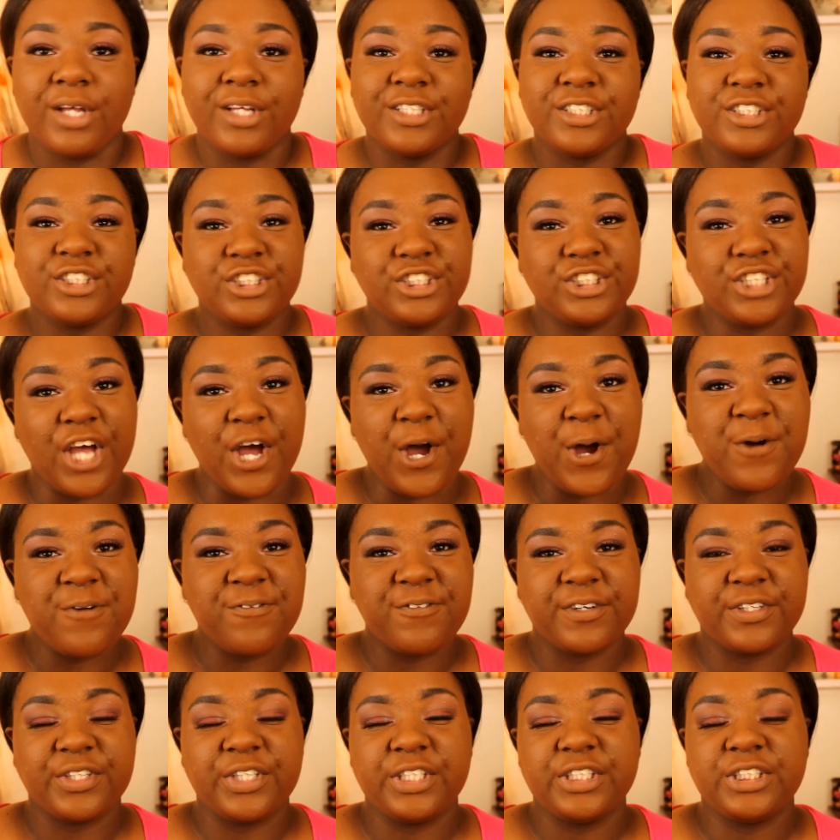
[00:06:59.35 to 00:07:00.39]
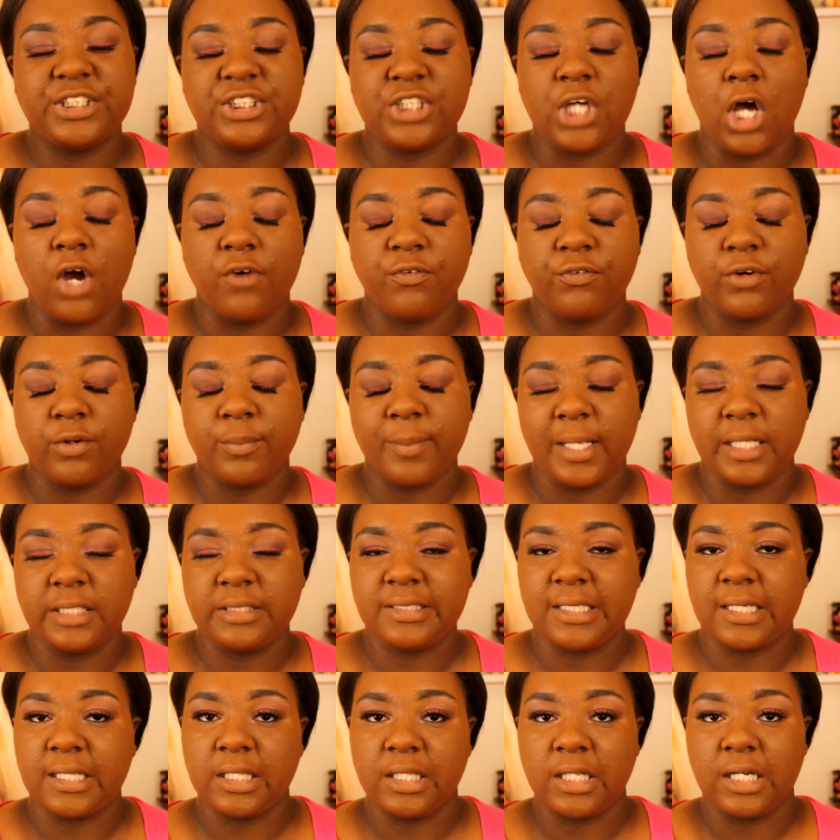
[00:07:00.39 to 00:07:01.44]
So for this soft
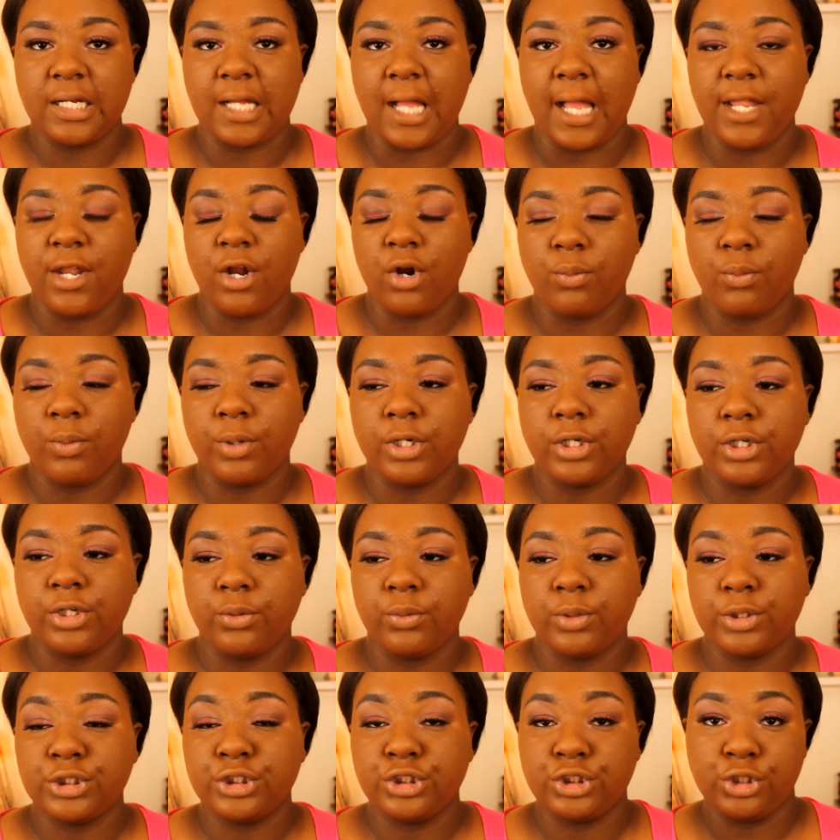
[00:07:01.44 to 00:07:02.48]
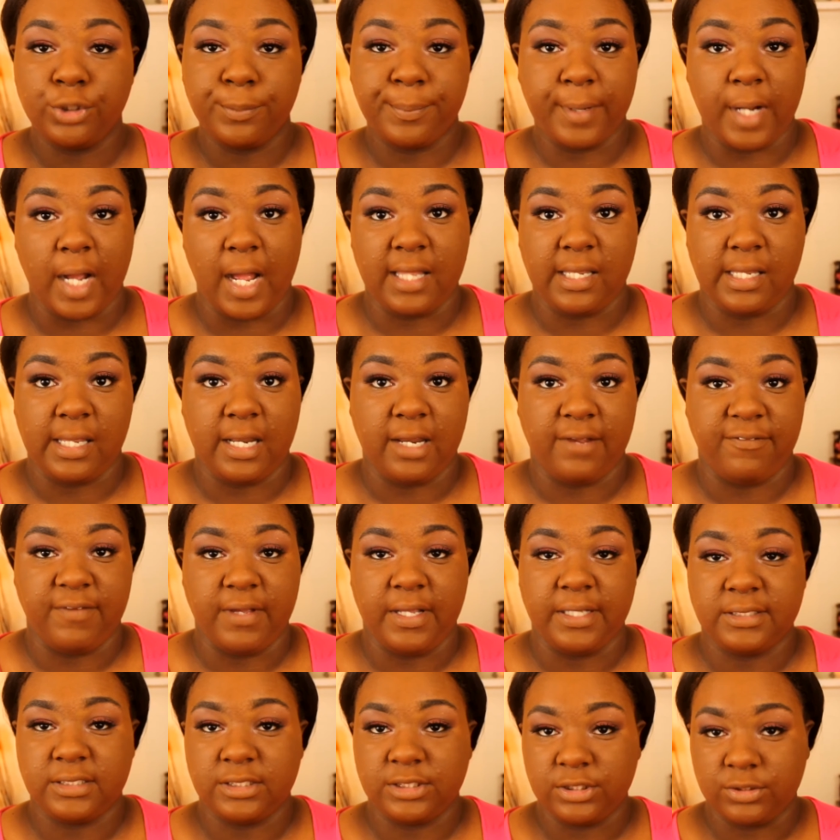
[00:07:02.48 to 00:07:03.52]
romantic look, I want to do a super highlighted face.